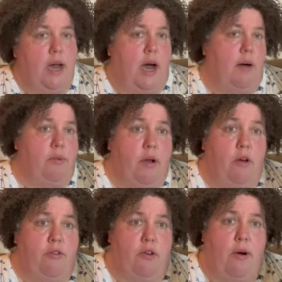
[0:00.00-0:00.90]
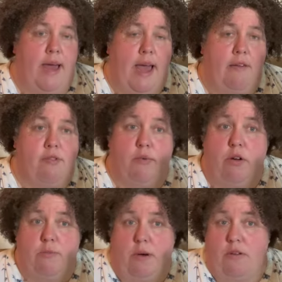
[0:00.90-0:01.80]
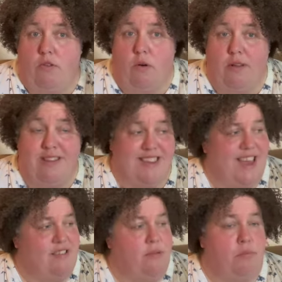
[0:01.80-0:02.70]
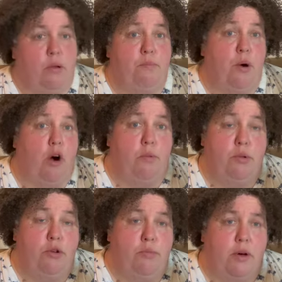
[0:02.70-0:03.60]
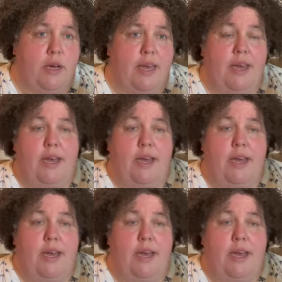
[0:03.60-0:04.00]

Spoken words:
But also I have some cookbooks, or in this case, a ball blue book.